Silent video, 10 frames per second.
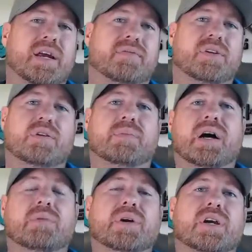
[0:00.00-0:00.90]
you buy
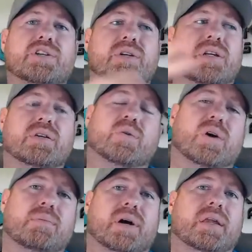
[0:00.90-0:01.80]
because you didn't quite
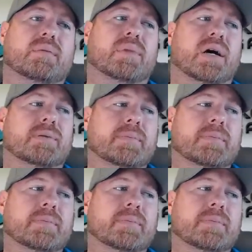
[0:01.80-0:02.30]
buy at the bottom.